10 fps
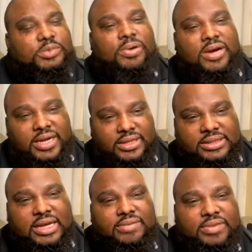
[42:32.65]
Spring,
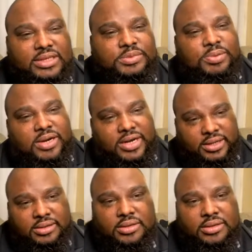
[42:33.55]
definitely spring.